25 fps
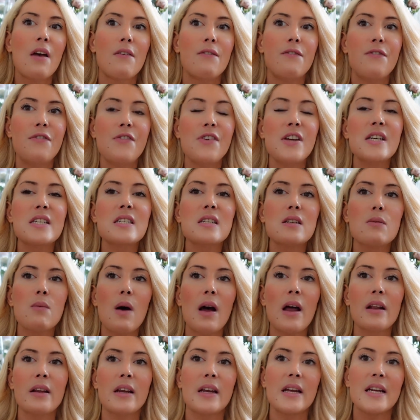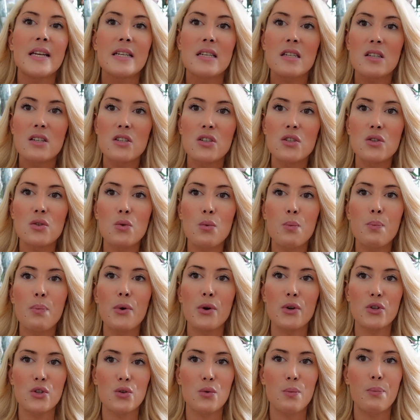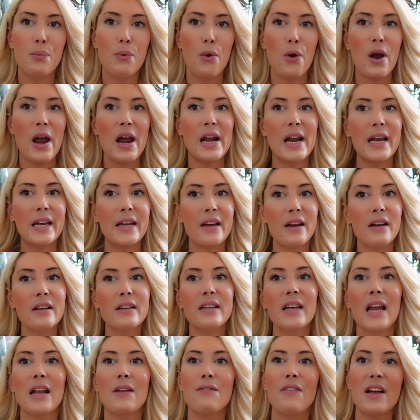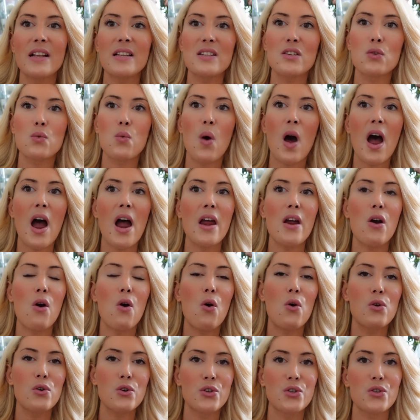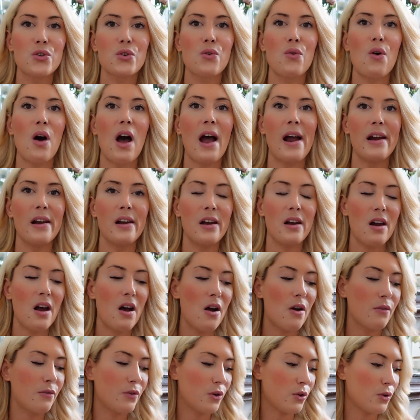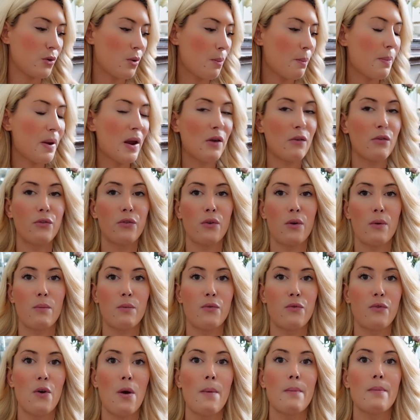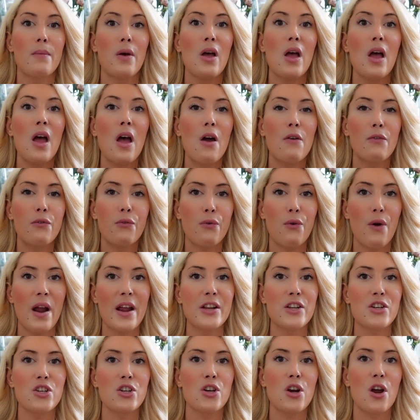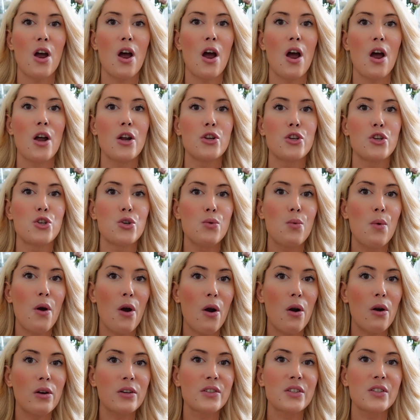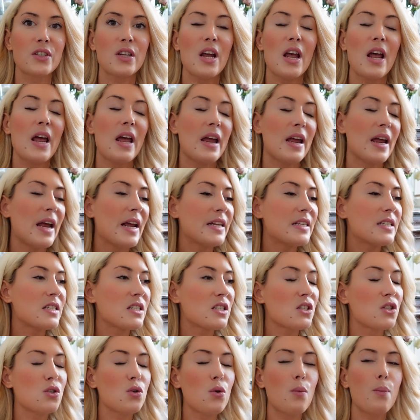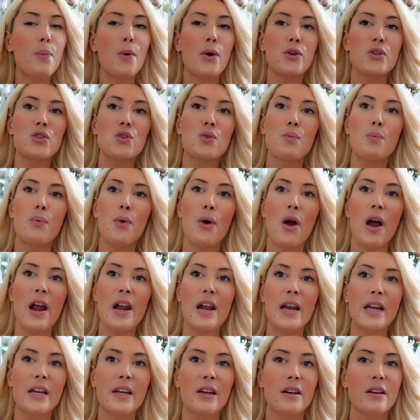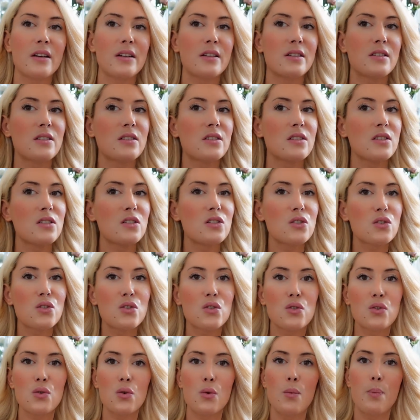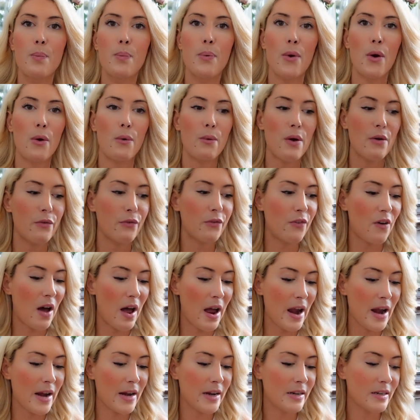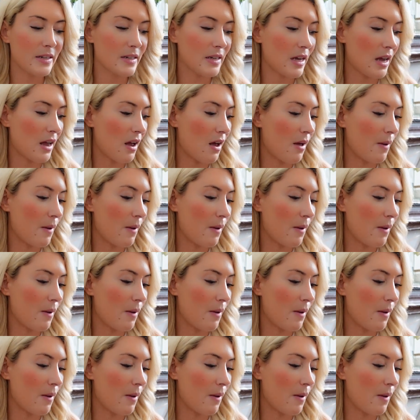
This one is super, super elegant. And that's why also I love, you know, perfume from French jewels. It's super, super elegant, super refined.